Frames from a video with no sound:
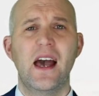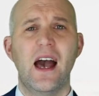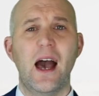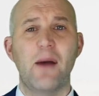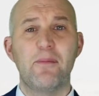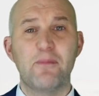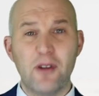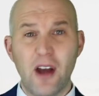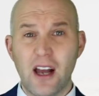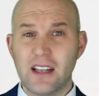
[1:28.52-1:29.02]
a
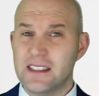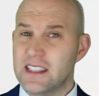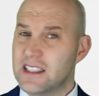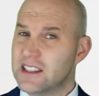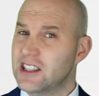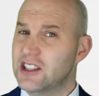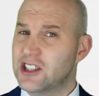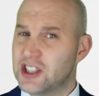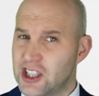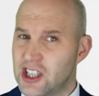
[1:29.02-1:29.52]
practice
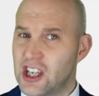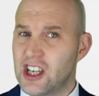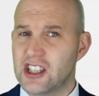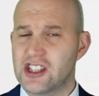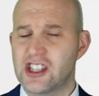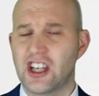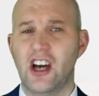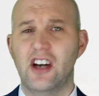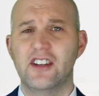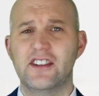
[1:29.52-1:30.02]
the
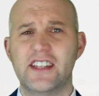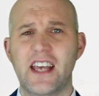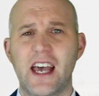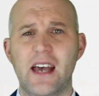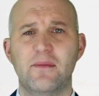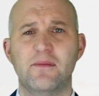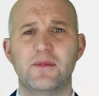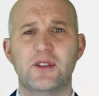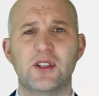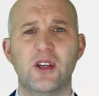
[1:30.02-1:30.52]
church
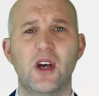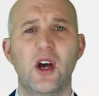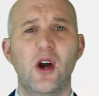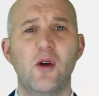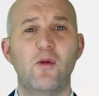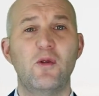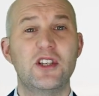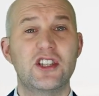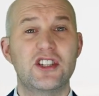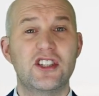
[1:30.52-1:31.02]
condemns,
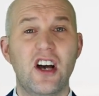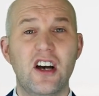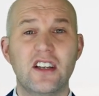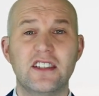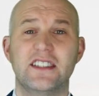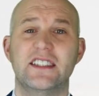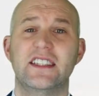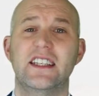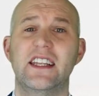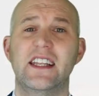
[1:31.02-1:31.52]
which
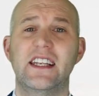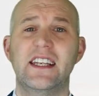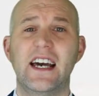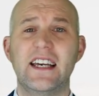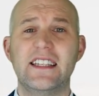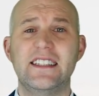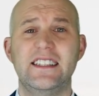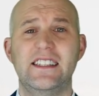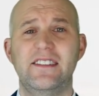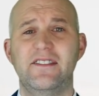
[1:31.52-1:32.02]
started in the
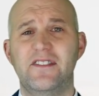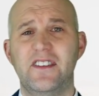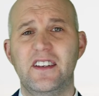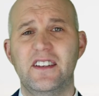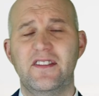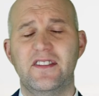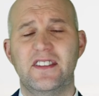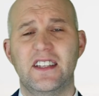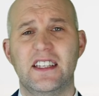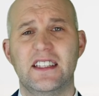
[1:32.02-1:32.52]

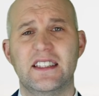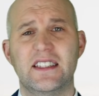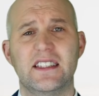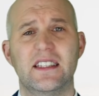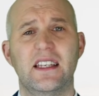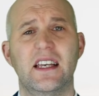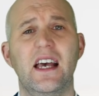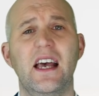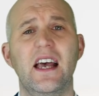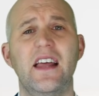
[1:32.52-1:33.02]
1950s.
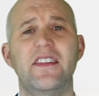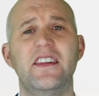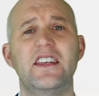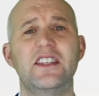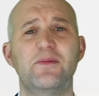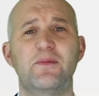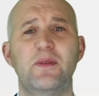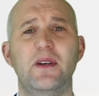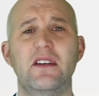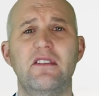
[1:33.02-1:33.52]

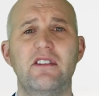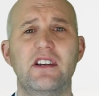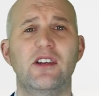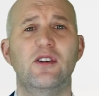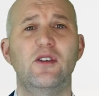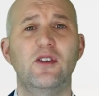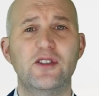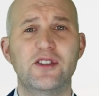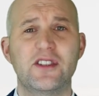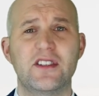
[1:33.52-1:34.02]
This period
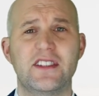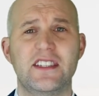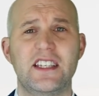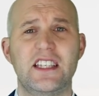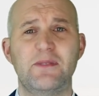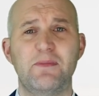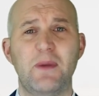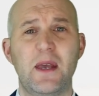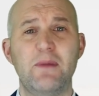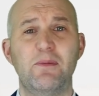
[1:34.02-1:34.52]
also
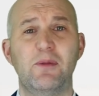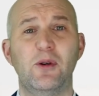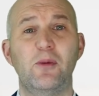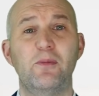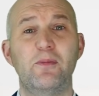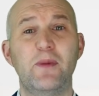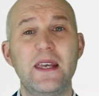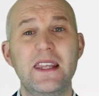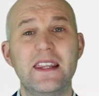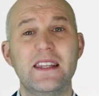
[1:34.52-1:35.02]
sees people
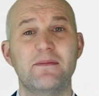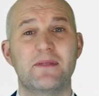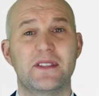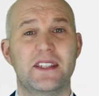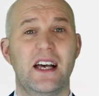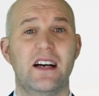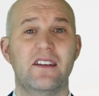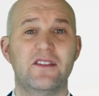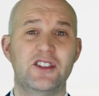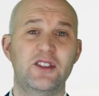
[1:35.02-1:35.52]
beat
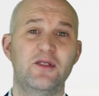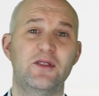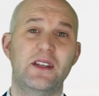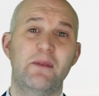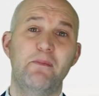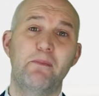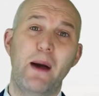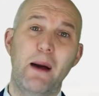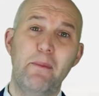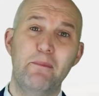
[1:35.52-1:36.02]
themselves
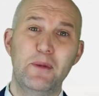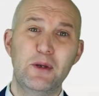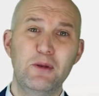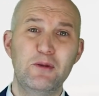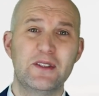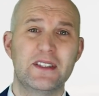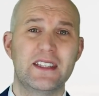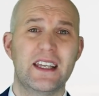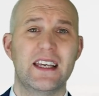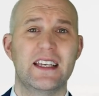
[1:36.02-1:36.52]
using bamboo
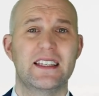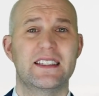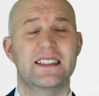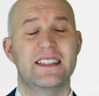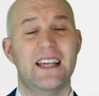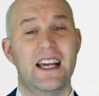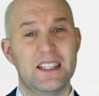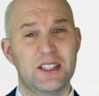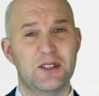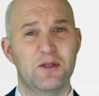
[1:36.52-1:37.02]
sticks
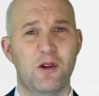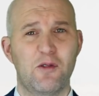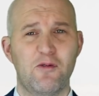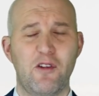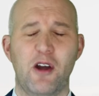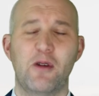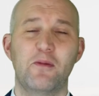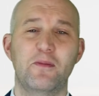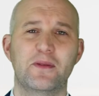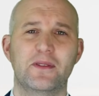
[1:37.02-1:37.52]
tied to a
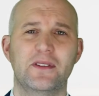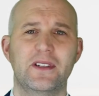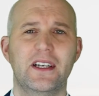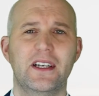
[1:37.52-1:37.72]
rope